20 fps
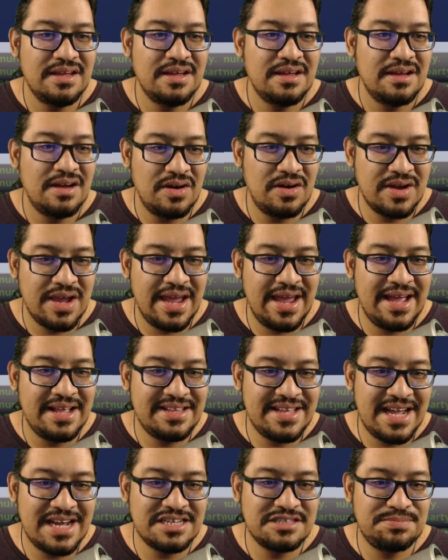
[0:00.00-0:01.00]
Okay,
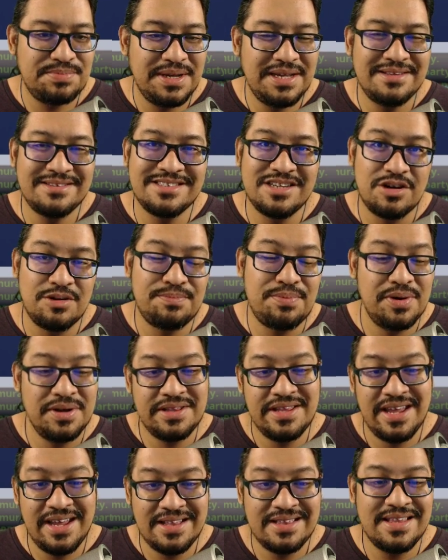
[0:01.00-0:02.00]
attack speed
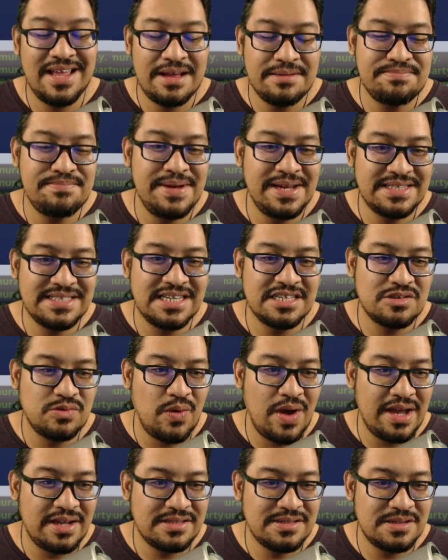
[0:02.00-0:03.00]
0.8. That makes sense
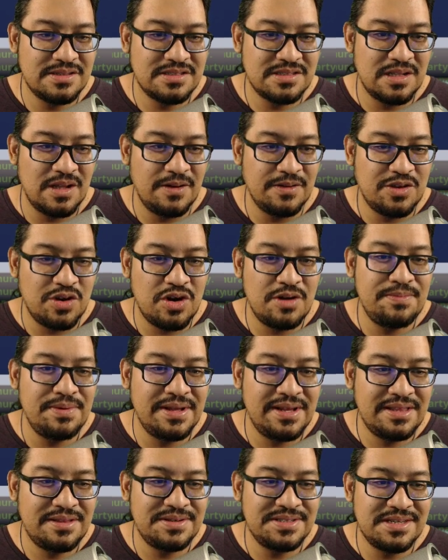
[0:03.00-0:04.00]
why it's so slow.
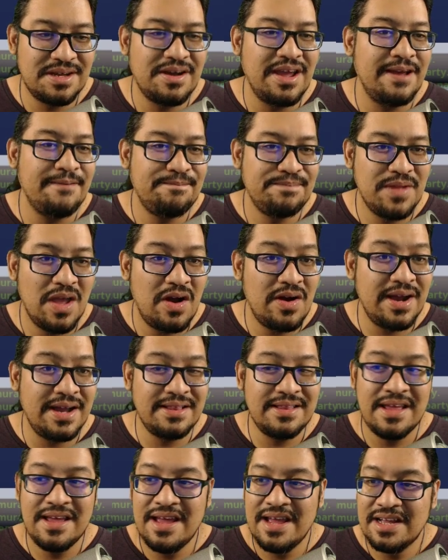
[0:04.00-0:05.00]
Durability 3. Okay, all right.
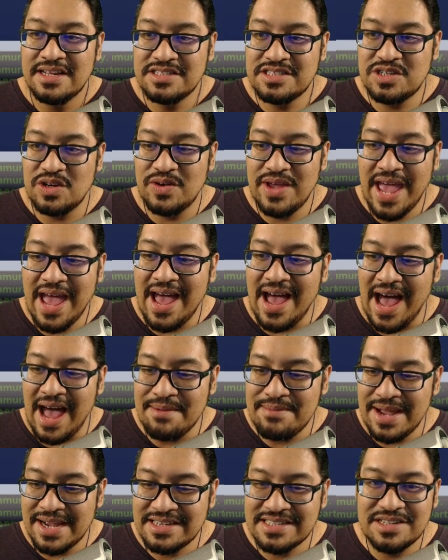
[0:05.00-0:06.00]
So yeah,
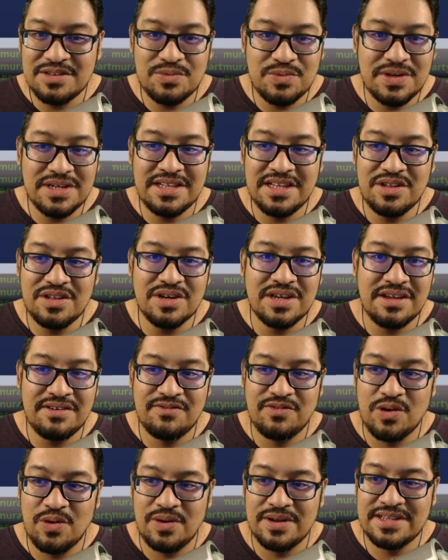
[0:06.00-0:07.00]
I'm actually really looking
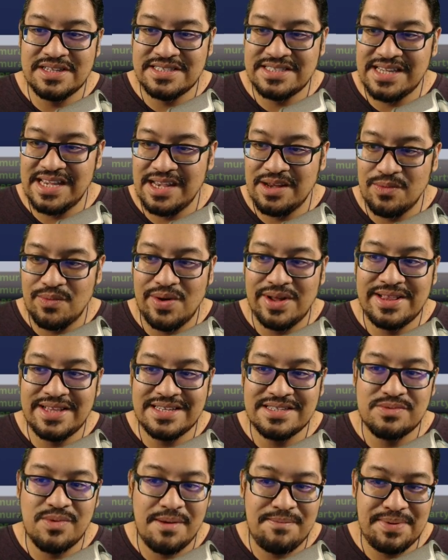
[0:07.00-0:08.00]
forward to seeing what
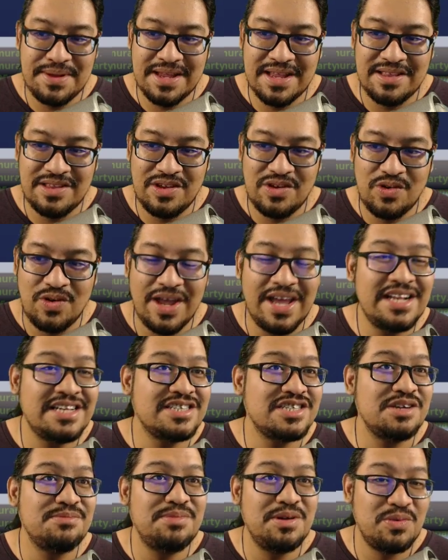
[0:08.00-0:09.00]
this weapon can do. It
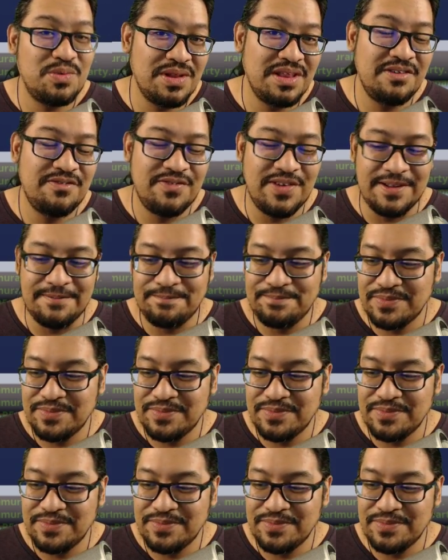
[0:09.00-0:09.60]
should be really fun.